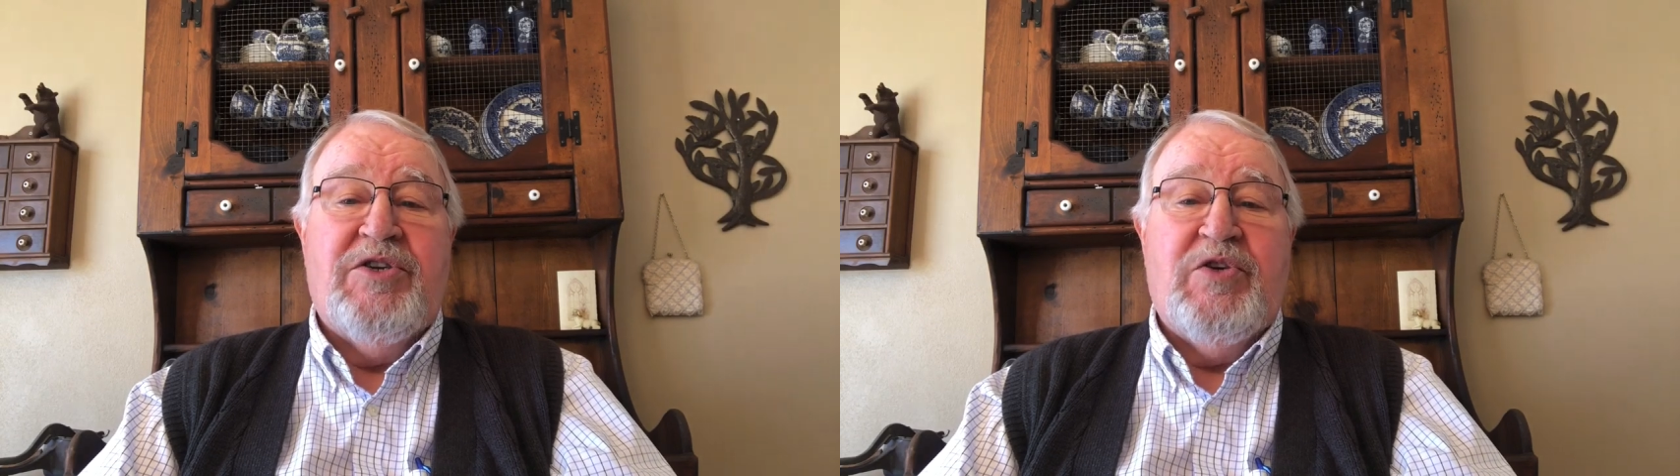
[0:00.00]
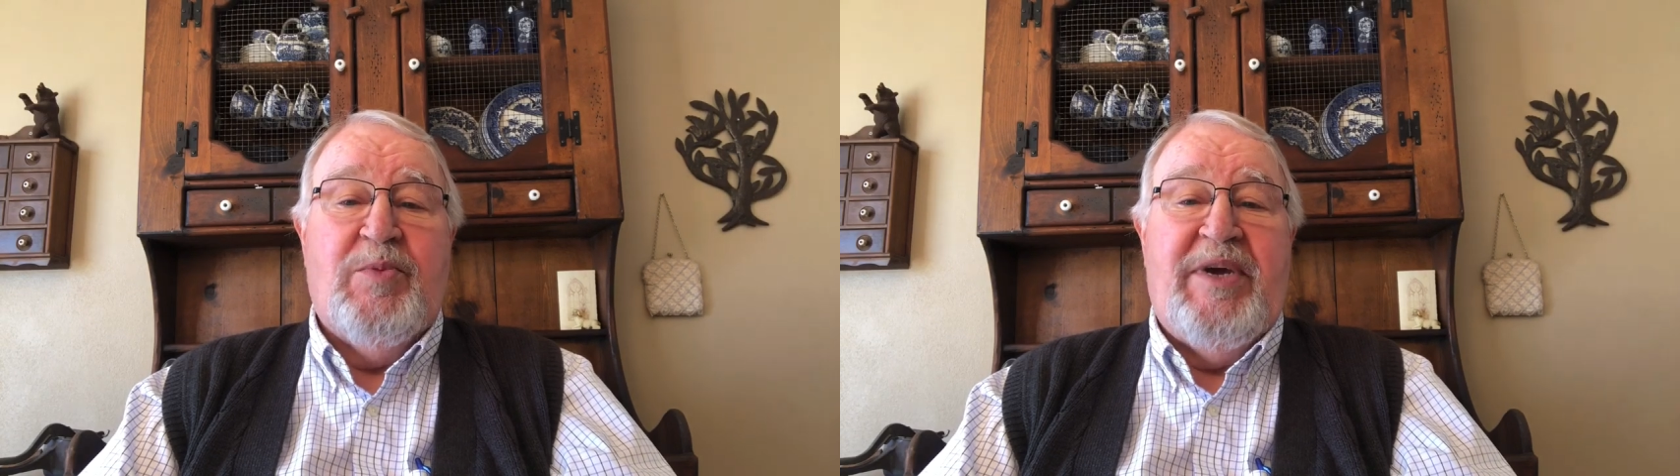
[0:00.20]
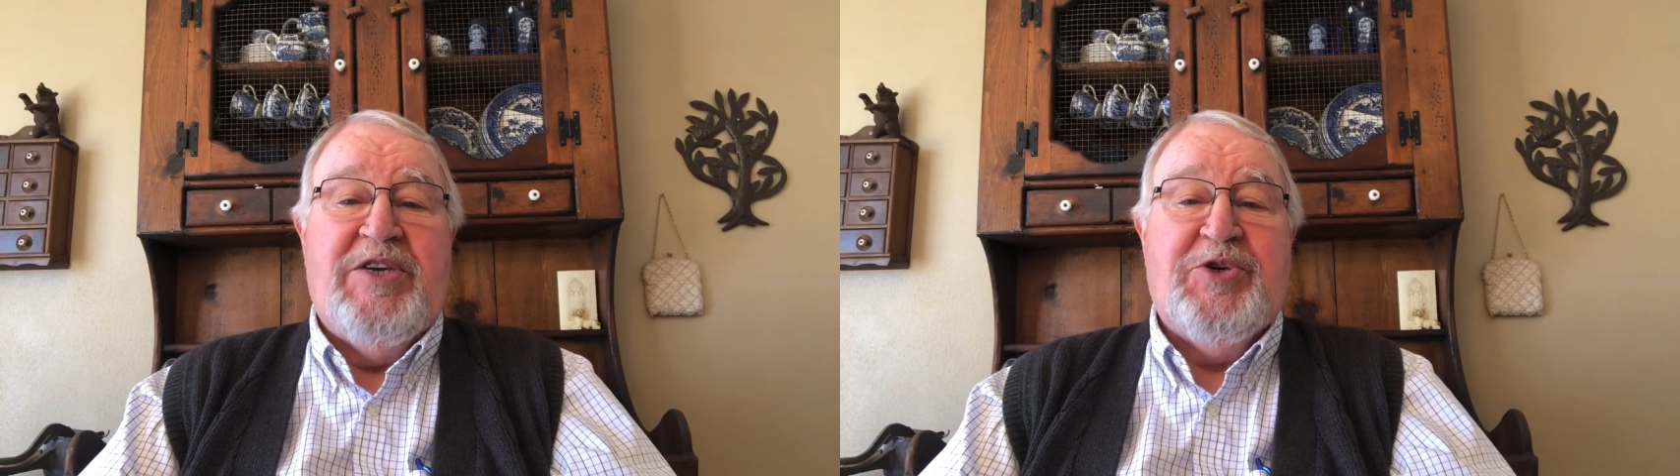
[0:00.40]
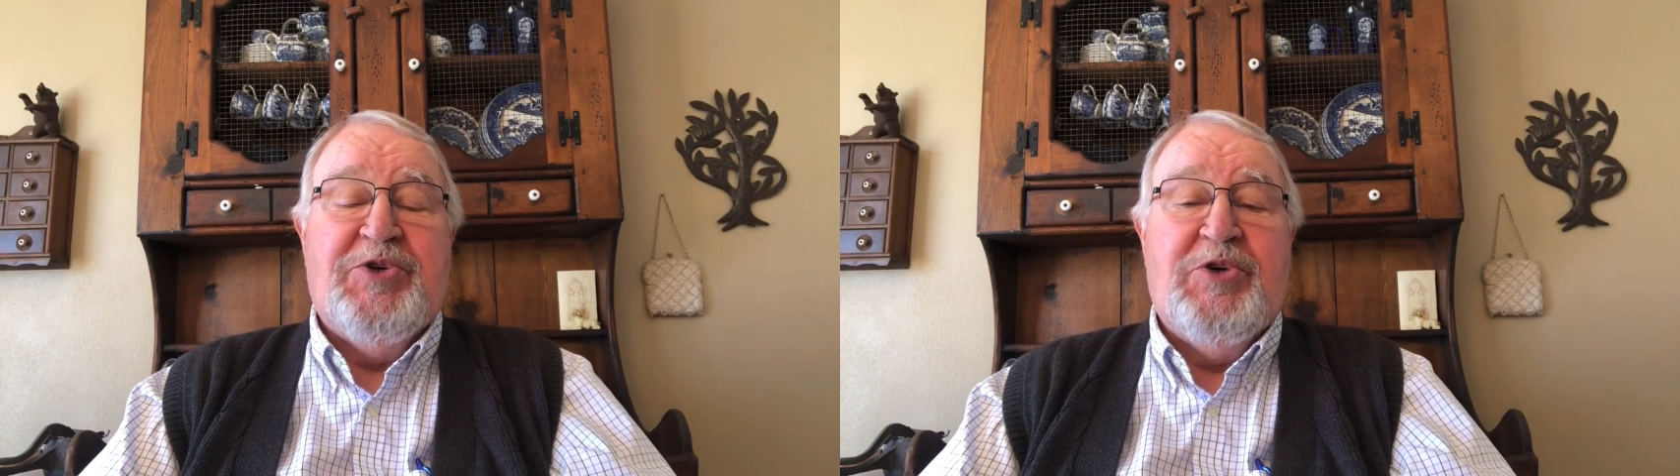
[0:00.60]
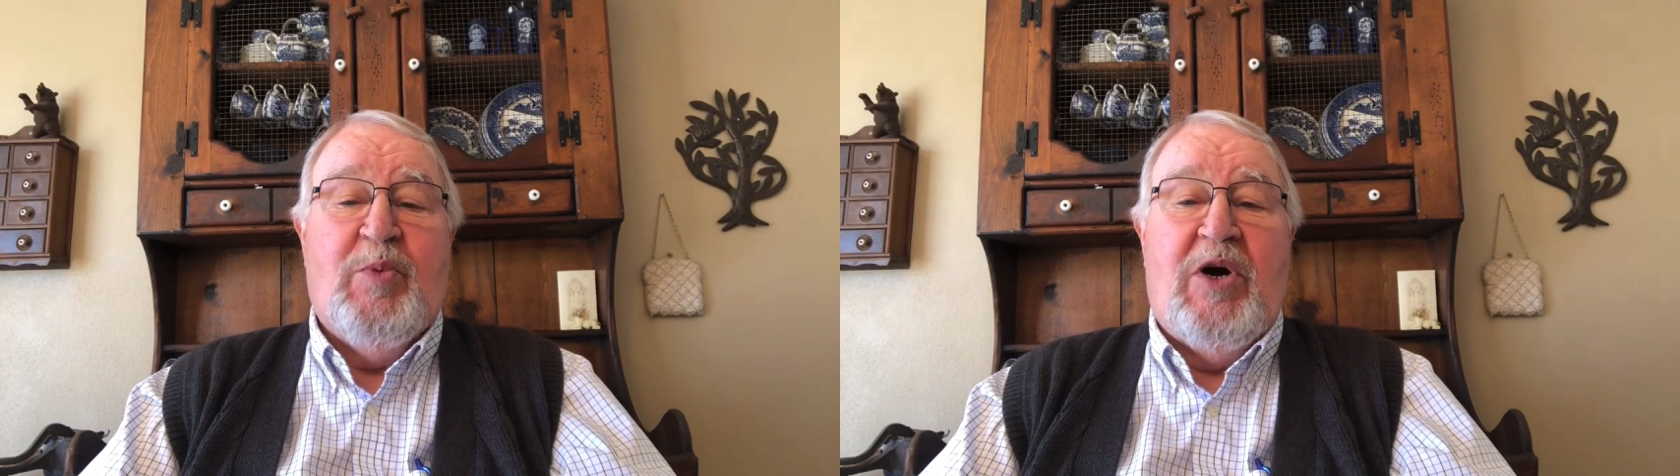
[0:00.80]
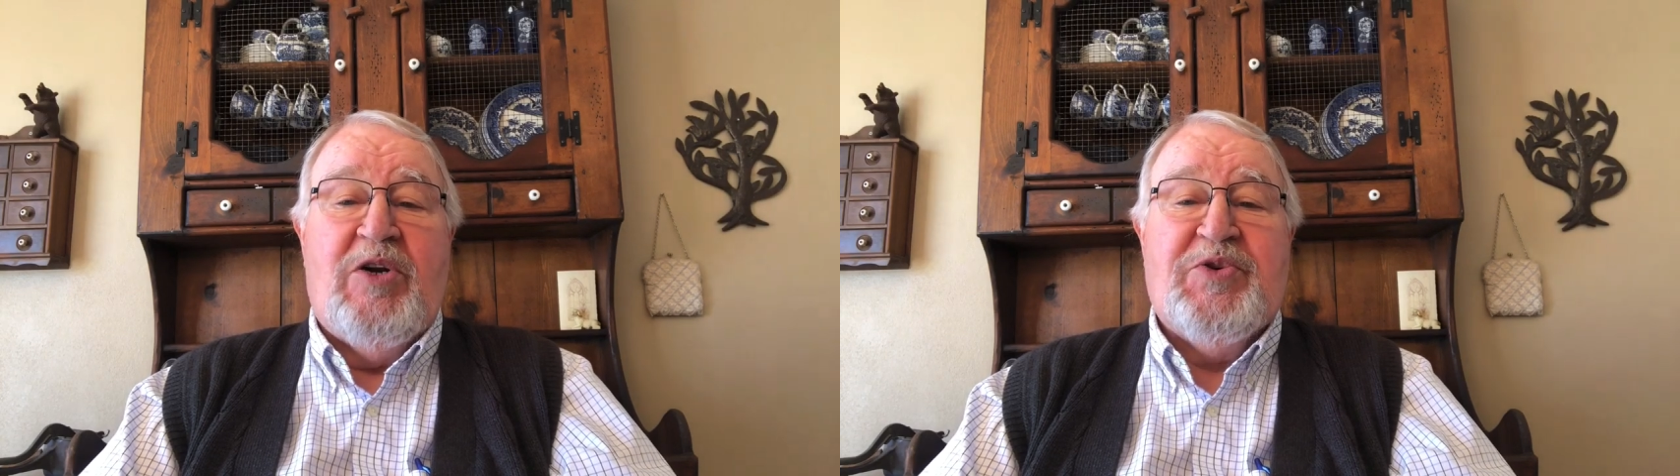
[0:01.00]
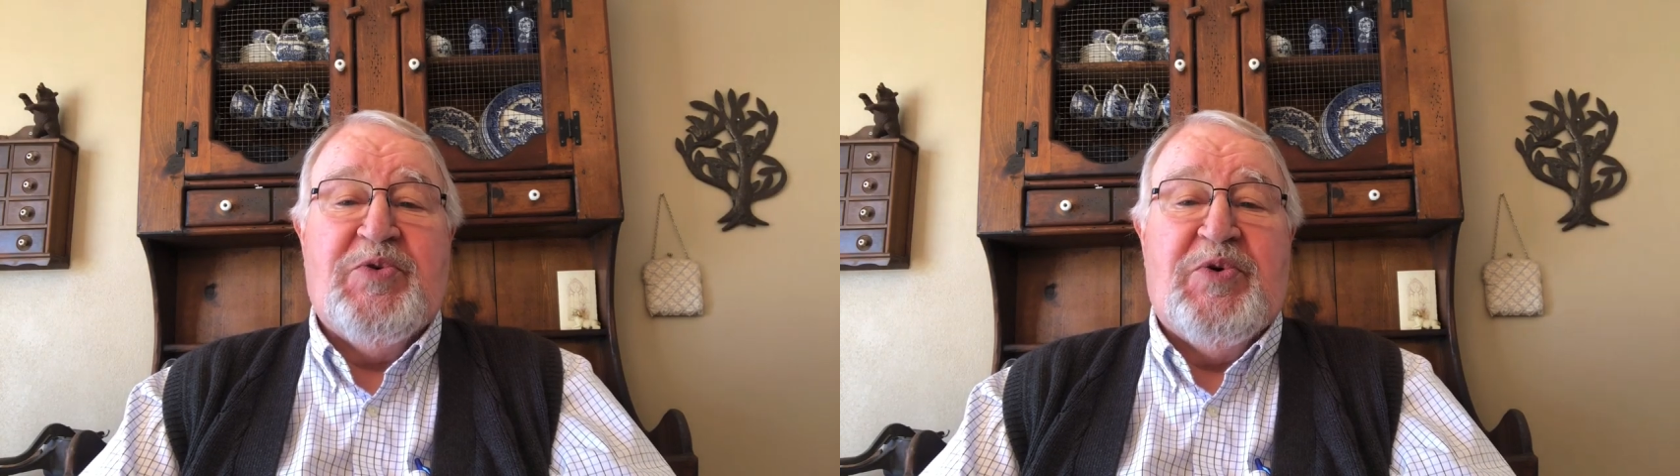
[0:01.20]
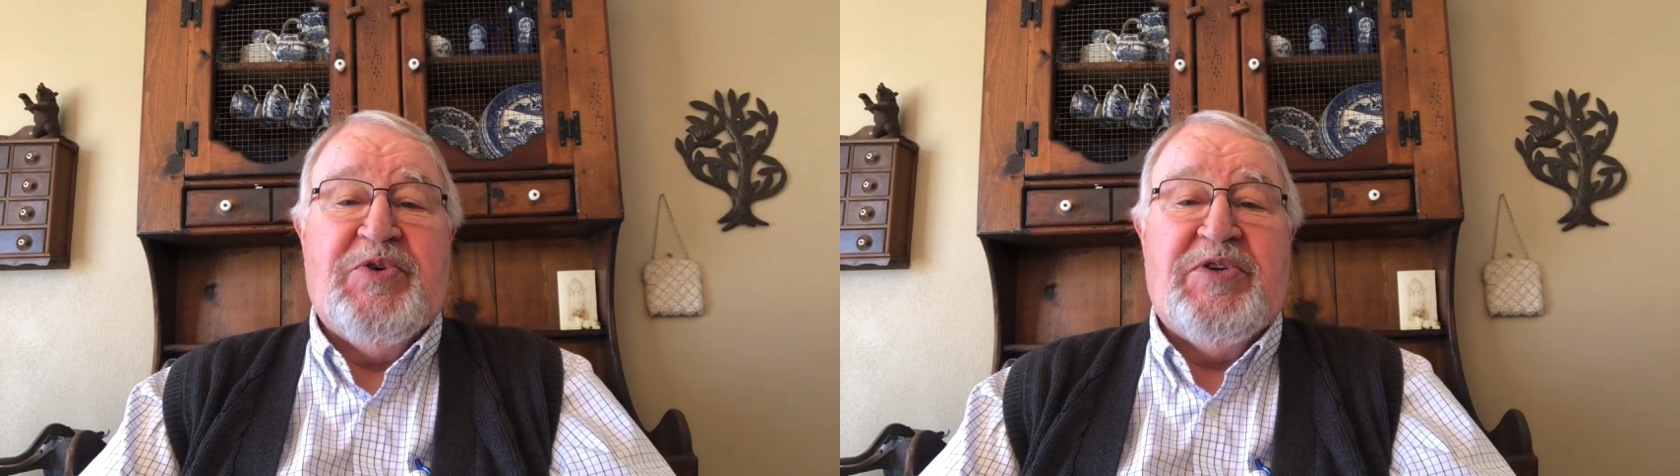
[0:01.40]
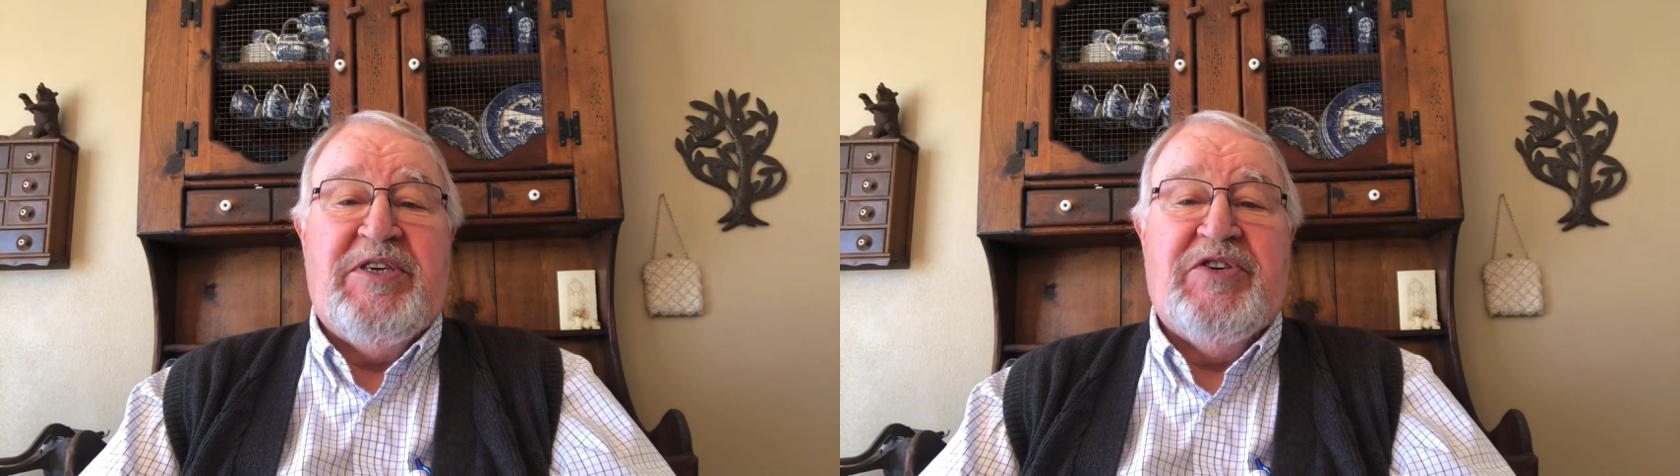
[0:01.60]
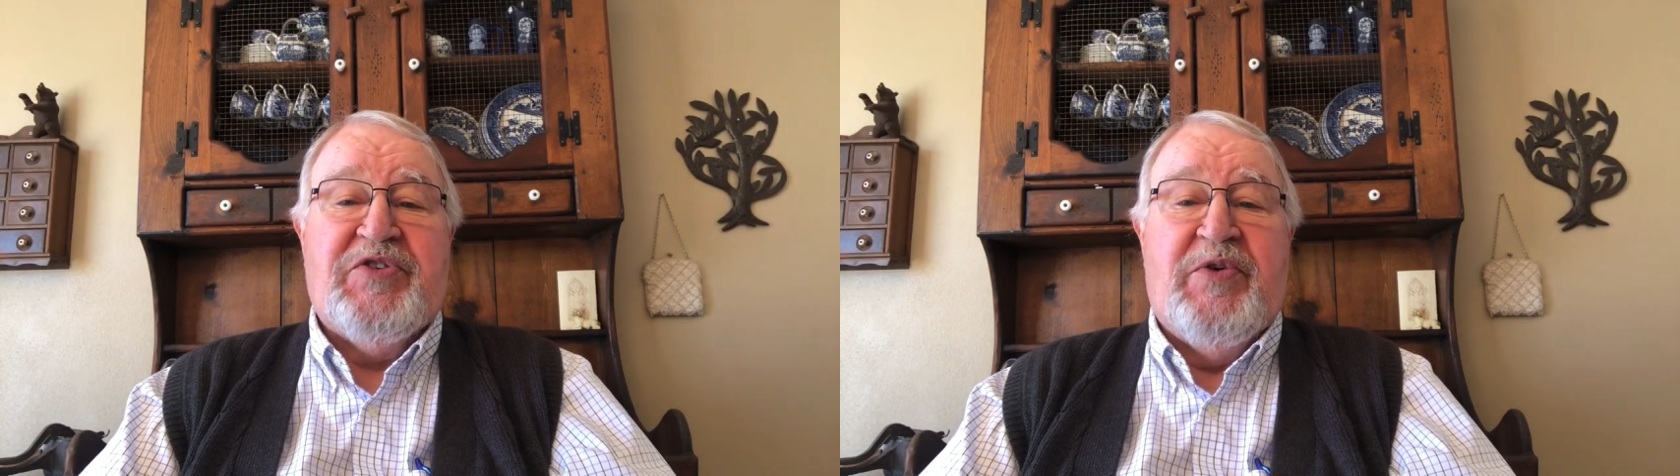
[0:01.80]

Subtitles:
So make sure your water source is